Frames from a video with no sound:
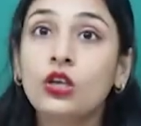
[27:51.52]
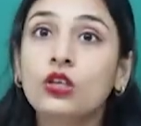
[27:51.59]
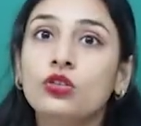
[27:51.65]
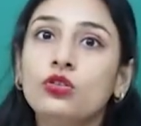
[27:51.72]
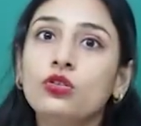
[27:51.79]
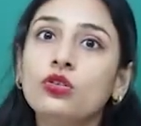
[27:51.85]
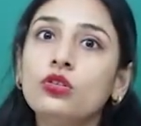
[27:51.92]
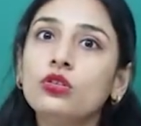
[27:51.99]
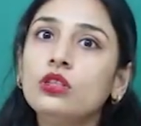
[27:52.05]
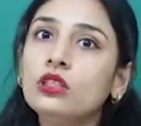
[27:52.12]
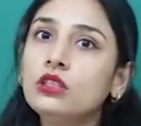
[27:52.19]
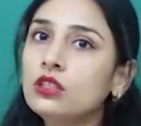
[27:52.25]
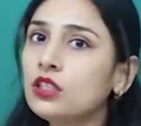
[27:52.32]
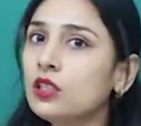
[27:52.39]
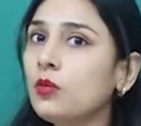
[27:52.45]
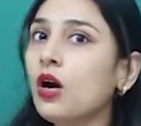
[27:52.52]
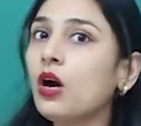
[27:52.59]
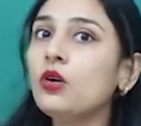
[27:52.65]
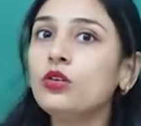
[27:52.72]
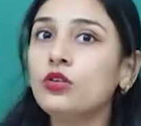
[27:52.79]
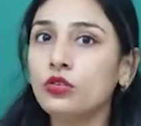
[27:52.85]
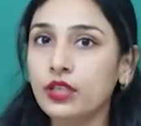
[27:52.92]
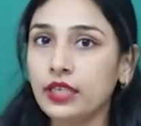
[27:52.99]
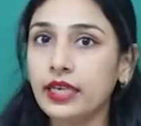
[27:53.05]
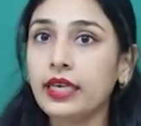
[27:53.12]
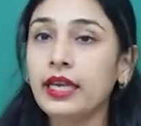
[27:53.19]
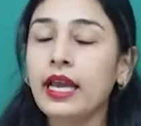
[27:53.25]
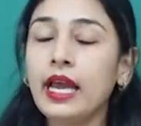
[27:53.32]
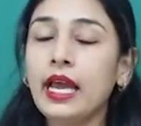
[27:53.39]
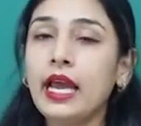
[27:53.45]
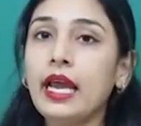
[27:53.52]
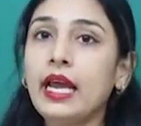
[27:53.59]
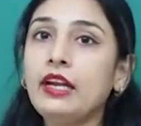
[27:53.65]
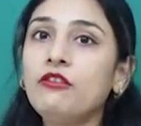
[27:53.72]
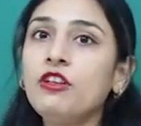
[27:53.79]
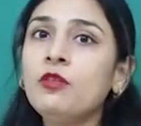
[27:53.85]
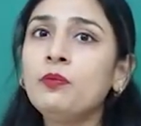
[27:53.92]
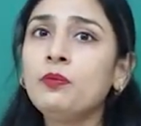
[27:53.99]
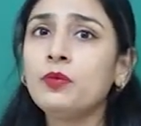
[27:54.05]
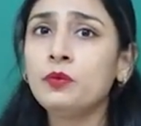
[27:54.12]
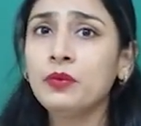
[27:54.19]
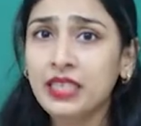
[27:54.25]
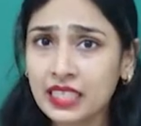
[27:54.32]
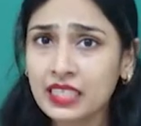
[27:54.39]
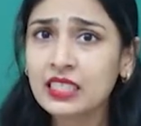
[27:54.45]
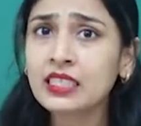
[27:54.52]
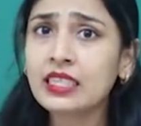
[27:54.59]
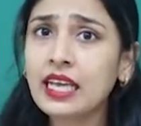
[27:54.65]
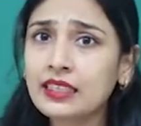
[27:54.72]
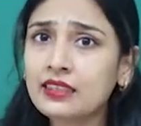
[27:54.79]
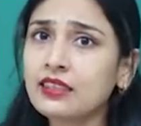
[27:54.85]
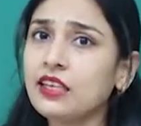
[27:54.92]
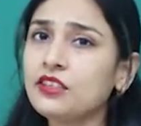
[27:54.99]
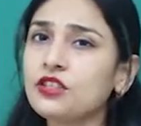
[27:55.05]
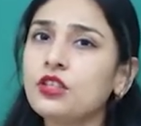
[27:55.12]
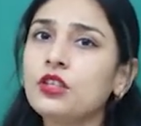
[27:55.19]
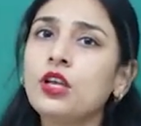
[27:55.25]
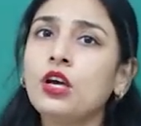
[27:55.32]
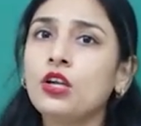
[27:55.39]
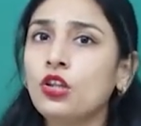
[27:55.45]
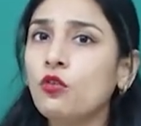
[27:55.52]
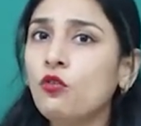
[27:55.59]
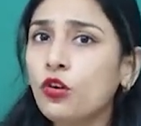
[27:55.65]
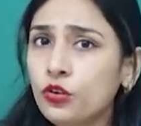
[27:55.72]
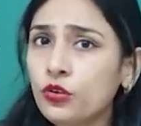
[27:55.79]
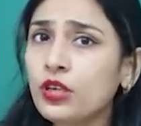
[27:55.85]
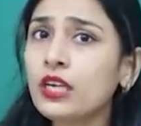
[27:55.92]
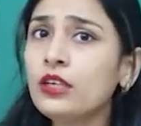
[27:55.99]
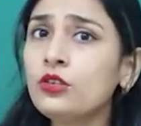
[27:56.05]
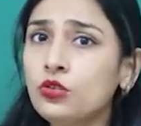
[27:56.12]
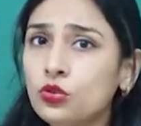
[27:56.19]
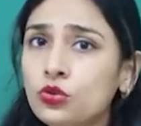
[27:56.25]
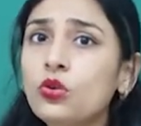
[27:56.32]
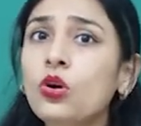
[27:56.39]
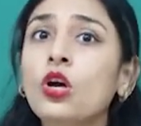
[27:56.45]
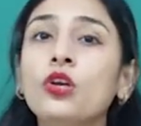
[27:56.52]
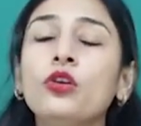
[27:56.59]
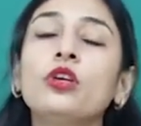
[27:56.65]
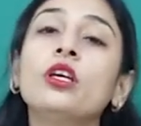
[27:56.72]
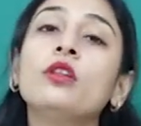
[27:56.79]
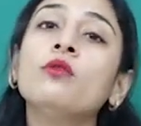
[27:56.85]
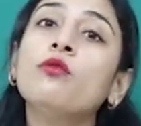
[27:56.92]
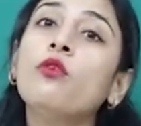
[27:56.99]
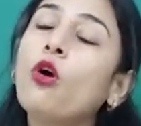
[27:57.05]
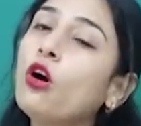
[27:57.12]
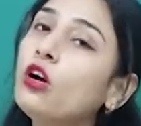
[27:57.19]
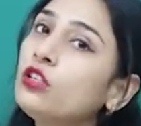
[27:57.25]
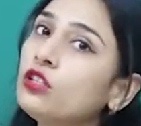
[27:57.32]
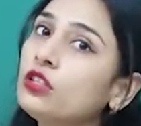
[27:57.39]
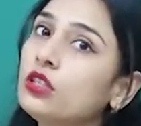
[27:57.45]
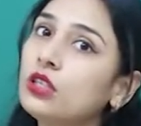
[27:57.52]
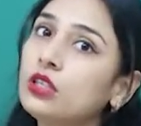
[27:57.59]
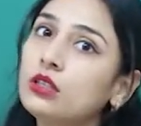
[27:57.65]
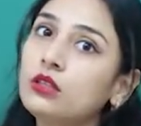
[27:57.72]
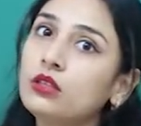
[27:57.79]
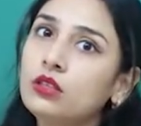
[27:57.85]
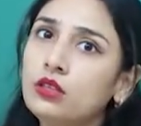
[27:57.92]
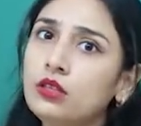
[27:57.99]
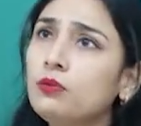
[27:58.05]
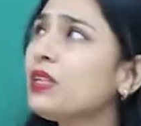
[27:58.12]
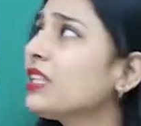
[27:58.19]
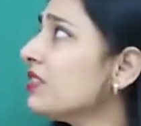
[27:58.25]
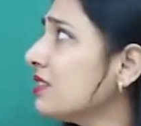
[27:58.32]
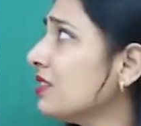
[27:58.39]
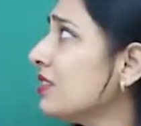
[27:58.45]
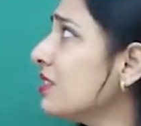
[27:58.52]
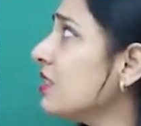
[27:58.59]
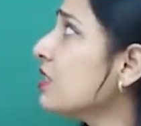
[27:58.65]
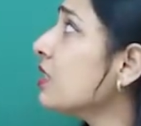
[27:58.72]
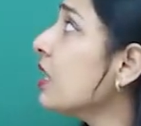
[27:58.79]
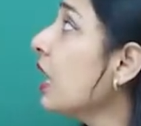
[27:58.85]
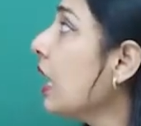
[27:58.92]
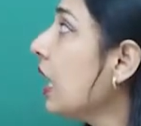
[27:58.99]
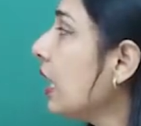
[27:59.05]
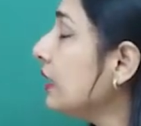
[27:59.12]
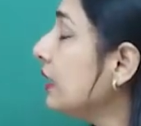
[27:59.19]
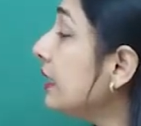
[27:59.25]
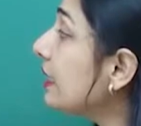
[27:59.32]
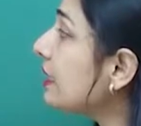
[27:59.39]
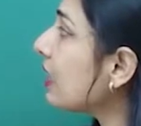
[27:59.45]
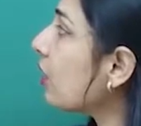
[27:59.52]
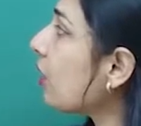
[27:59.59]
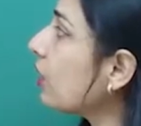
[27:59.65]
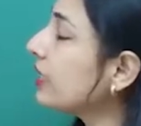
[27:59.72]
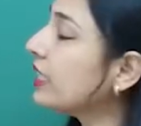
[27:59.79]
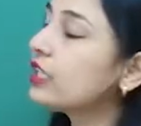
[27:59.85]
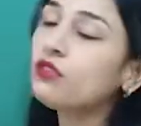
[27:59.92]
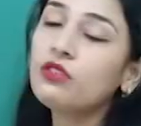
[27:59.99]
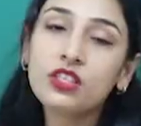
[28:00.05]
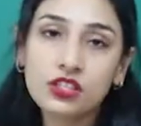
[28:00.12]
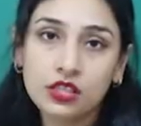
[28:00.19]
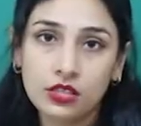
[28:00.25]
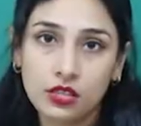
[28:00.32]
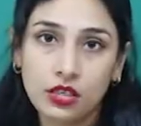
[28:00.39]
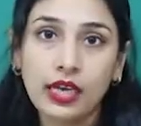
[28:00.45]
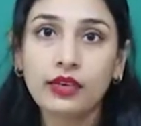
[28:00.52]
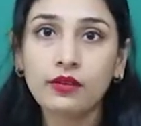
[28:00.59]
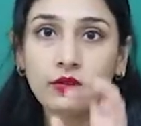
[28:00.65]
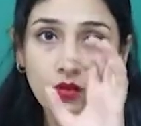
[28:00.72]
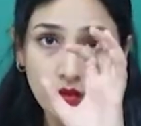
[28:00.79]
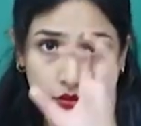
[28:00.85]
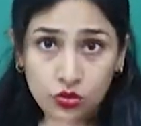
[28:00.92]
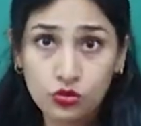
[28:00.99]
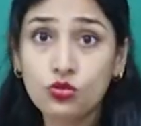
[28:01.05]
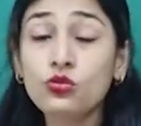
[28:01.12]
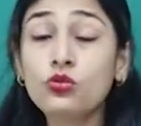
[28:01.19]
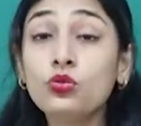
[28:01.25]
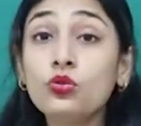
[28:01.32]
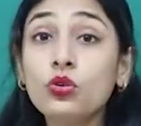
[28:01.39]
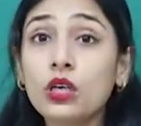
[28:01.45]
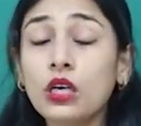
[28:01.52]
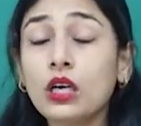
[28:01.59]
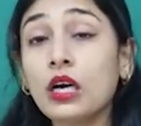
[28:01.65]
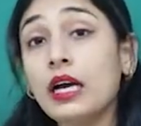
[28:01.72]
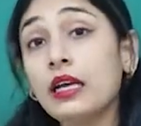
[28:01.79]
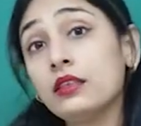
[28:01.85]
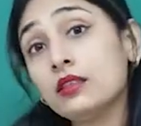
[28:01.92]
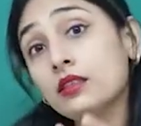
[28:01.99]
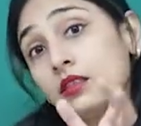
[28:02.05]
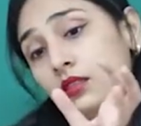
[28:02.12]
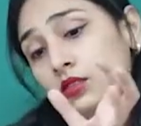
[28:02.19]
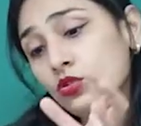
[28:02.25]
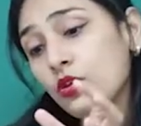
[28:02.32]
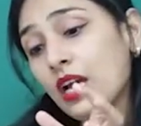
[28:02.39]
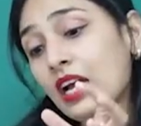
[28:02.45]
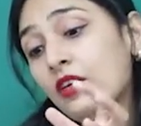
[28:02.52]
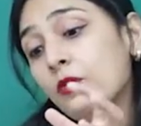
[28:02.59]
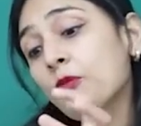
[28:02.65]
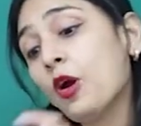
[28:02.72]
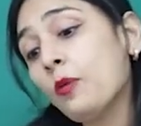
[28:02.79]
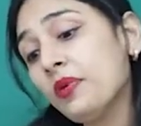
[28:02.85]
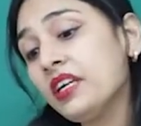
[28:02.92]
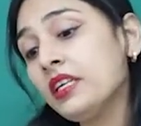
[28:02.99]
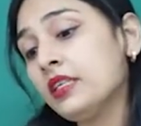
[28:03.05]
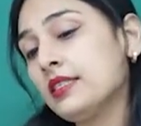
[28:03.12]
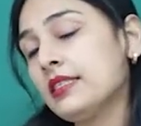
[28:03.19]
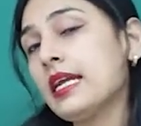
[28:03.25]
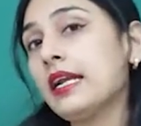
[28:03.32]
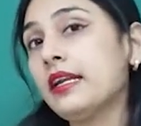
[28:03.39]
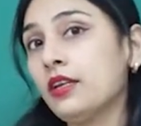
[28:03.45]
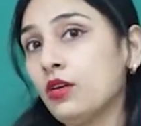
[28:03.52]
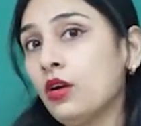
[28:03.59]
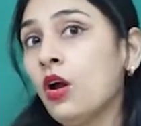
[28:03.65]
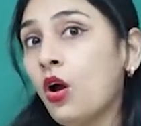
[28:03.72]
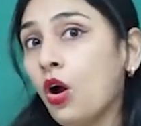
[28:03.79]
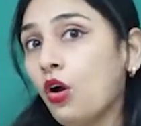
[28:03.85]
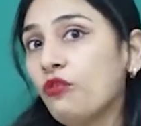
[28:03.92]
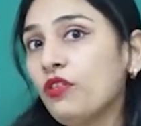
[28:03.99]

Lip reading: So this is about today, and we'll meet in next session. Now what you can do, you can watch because these are all equations, and to have a proper understanding of